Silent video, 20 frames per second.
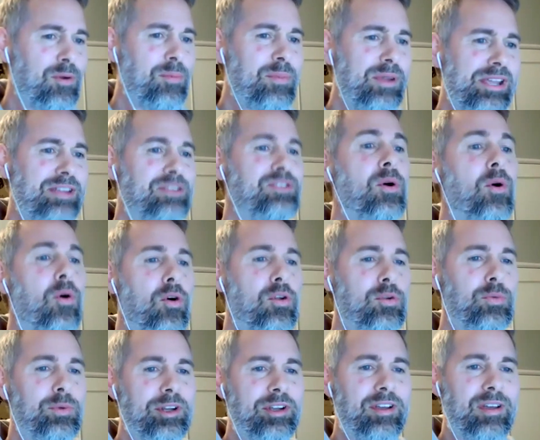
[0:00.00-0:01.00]
being told
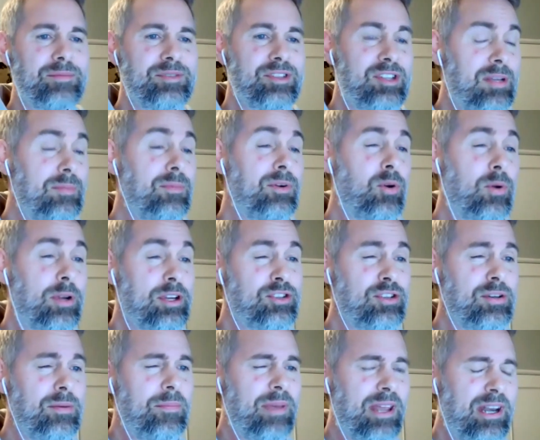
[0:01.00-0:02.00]
when it comes to
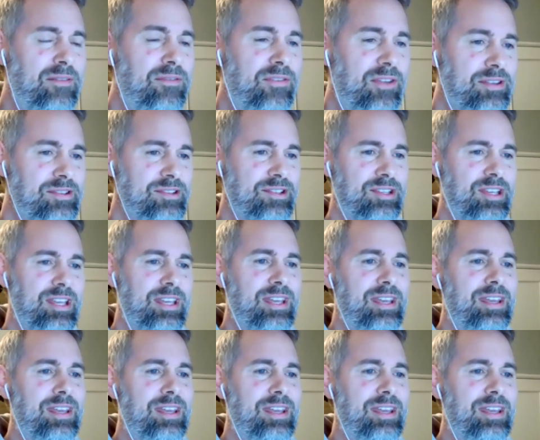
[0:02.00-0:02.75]
immigration benefits.